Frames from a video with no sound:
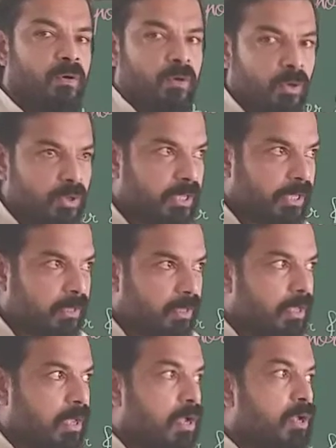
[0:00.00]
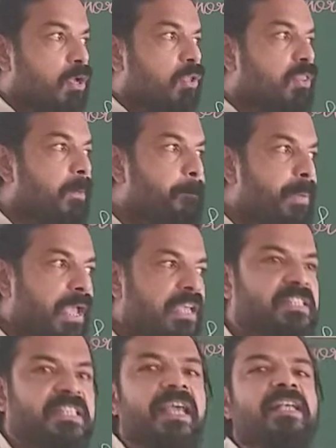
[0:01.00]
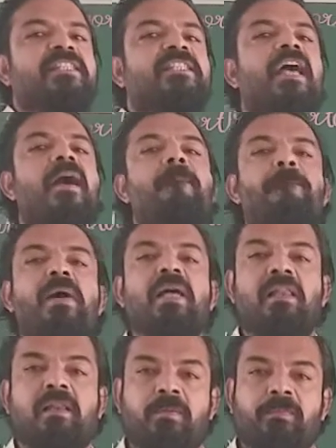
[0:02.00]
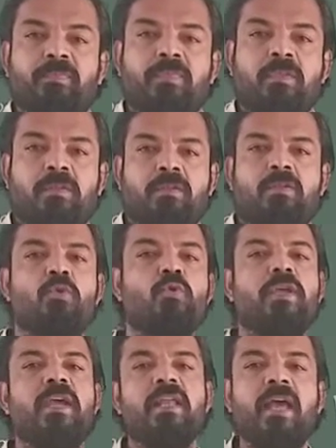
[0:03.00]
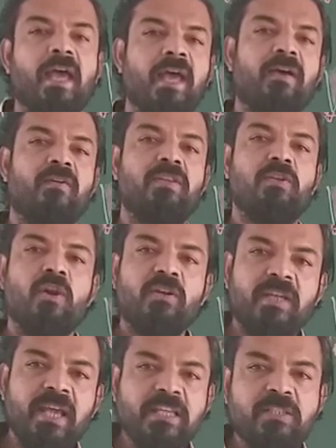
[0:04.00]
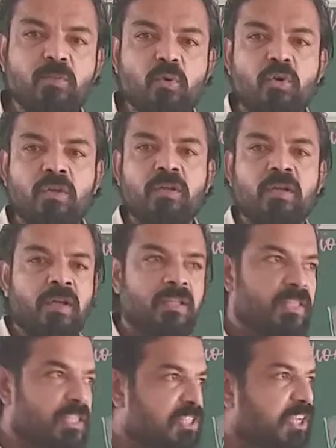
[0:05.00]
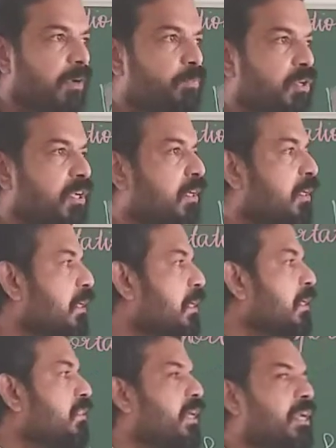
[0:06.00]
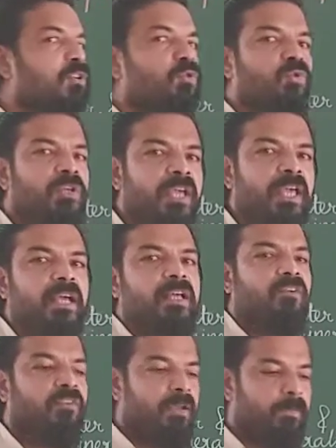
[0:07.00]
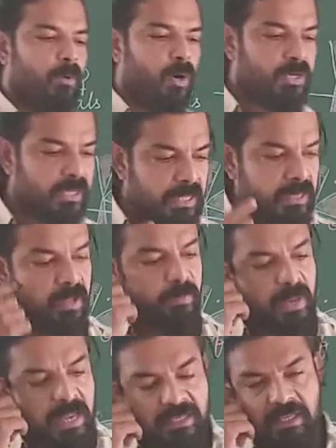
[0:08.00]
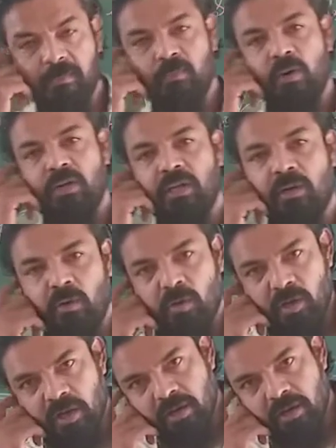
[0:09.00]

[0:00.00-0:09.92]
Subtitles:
Okay. The best example you can have in your textbook in this chapter, that you take one bottle, a plastic bottle or